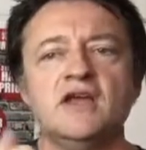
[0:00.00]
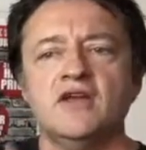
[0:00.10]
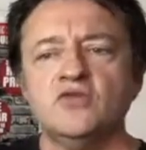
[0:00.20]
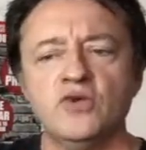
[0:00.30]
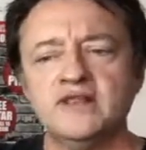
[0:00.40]

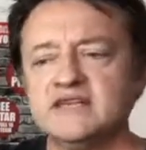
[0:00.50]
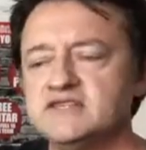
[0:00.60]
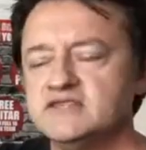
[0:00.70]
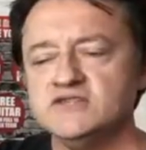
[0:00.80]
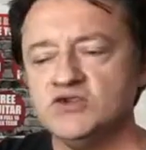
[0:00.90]
Three
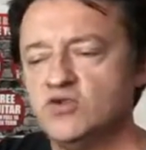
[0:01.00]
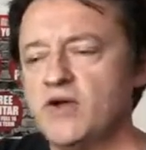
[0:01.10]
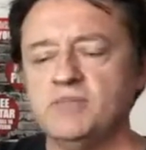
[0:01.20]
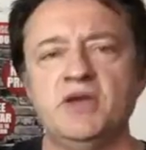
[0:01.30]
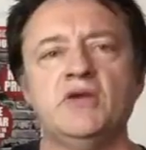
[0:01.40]
lessons is a
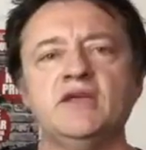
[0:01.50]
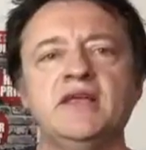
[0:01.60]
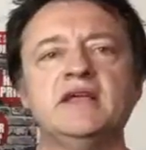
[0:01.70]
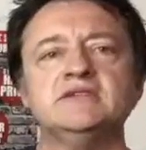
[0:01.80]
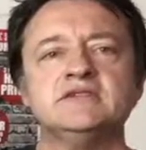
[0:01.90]
great period to
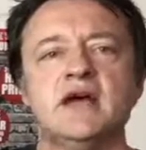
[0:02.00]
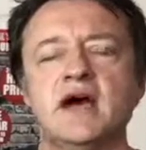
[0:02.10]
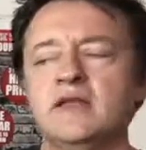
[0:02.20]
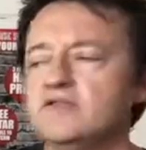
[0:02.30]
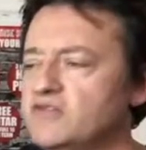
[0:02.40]
get started